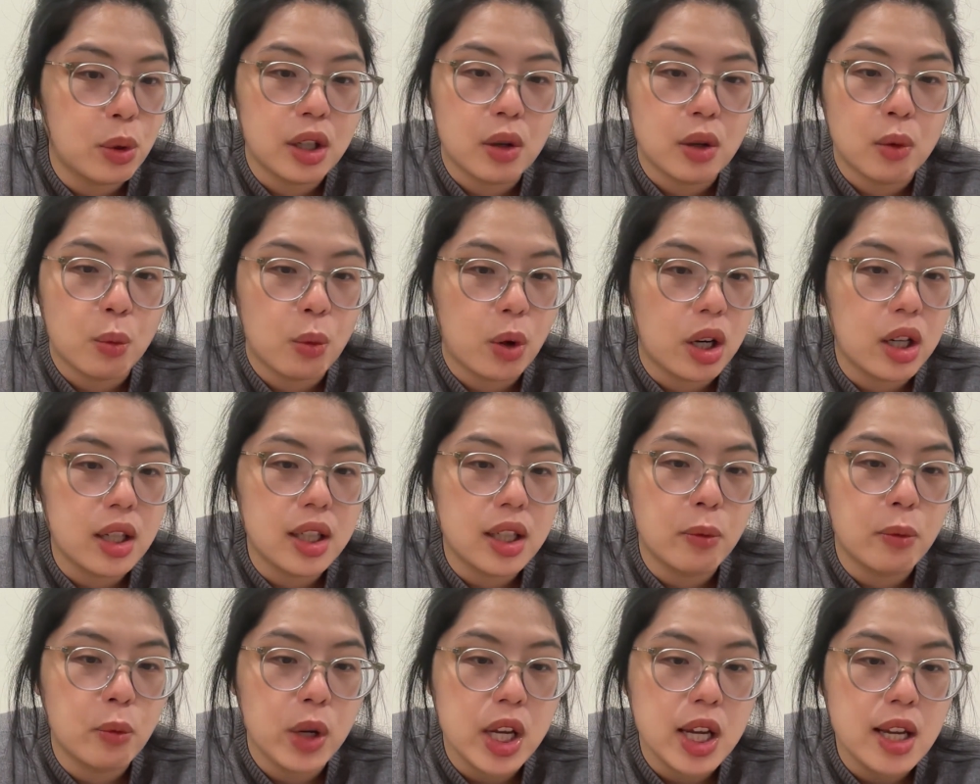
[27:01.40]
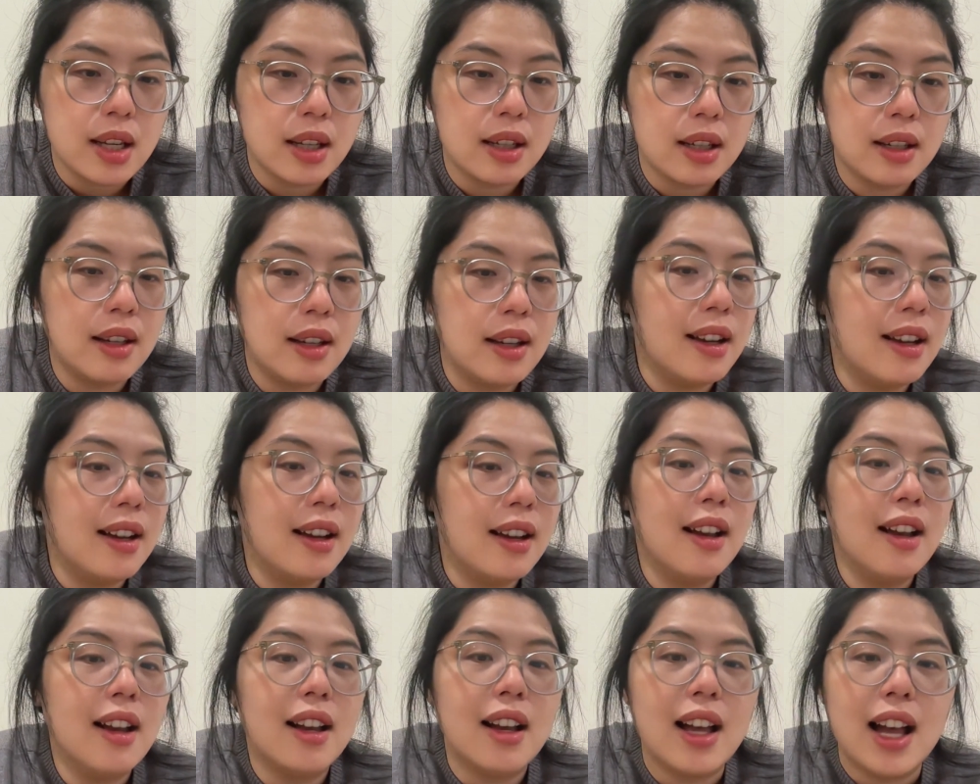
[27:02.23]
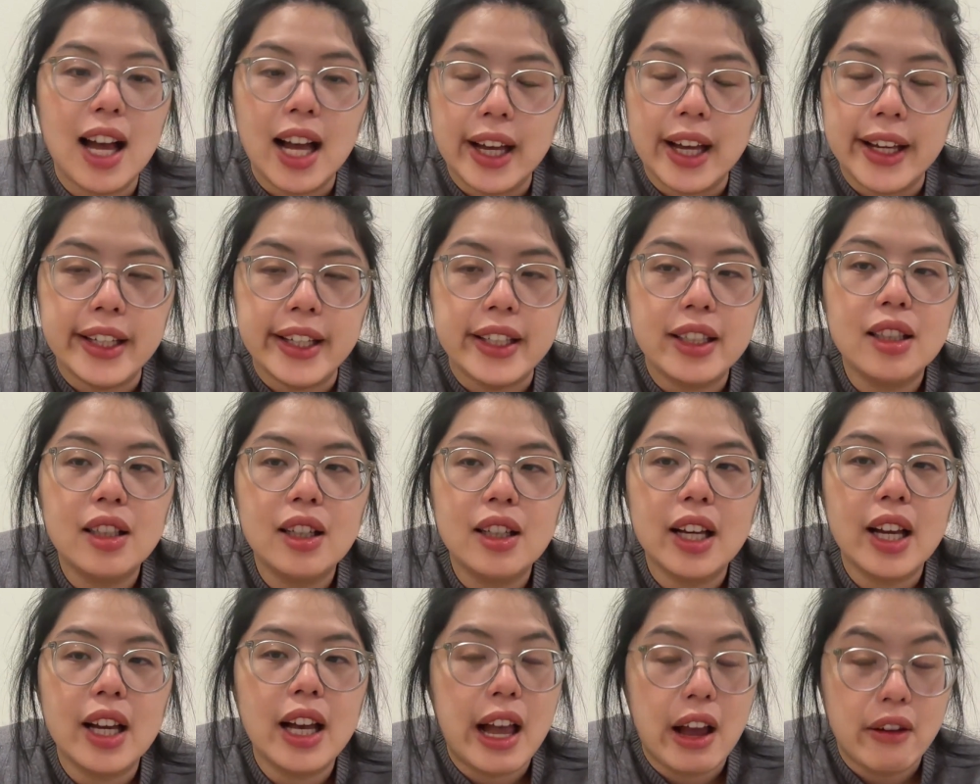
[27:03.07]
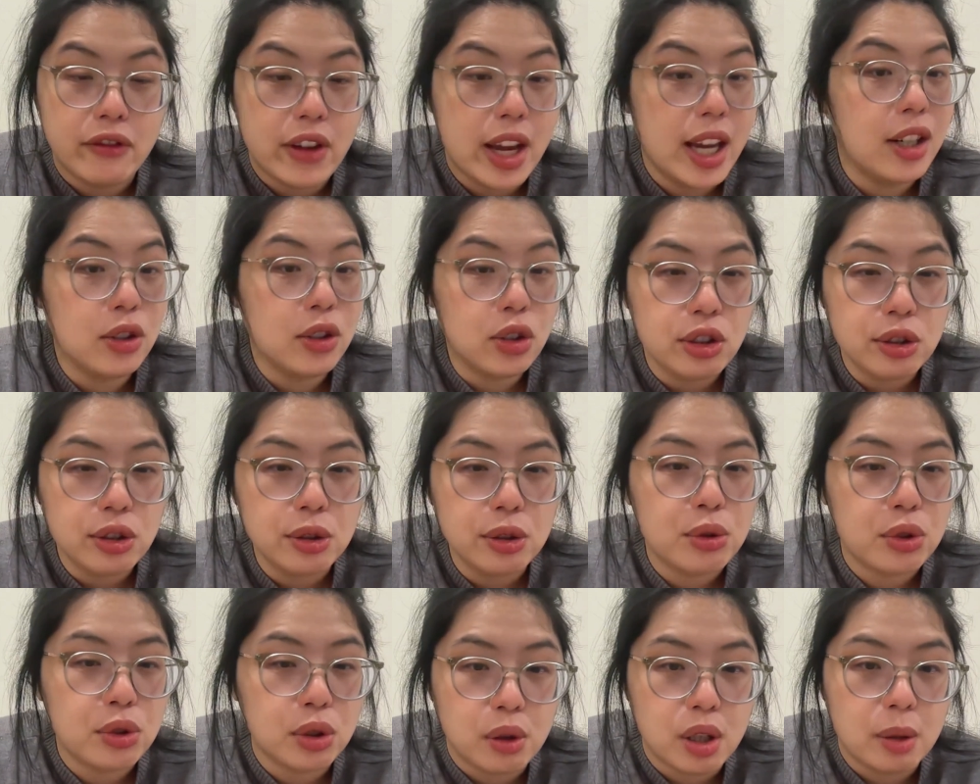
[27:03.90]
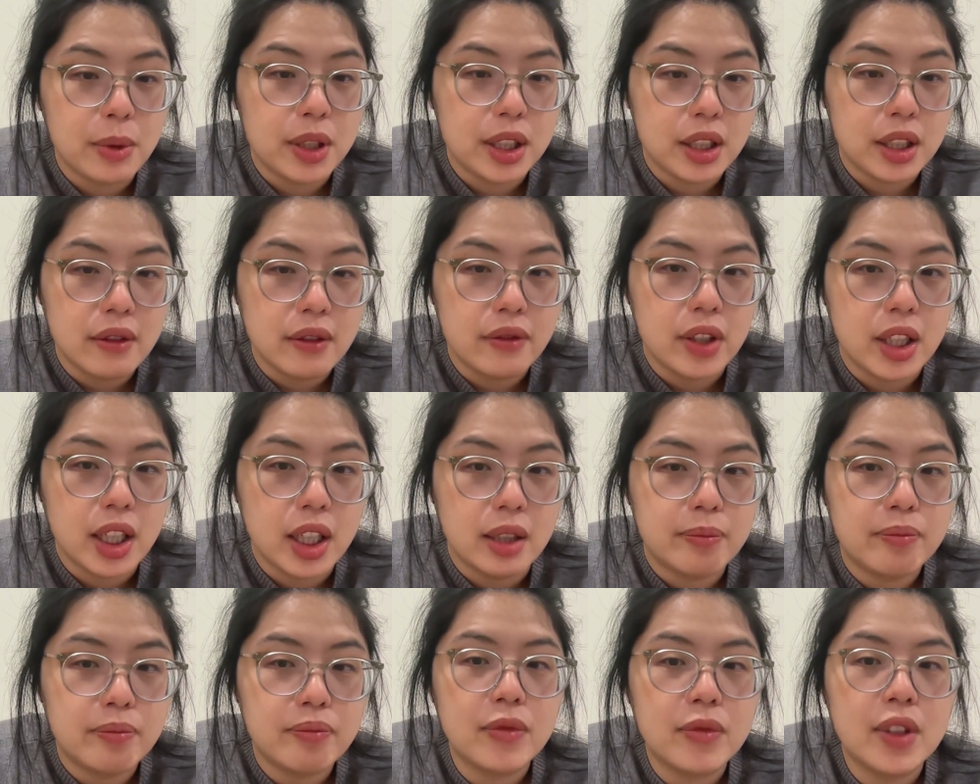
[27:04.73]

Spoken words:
the work week. I have energy to show up in the evening.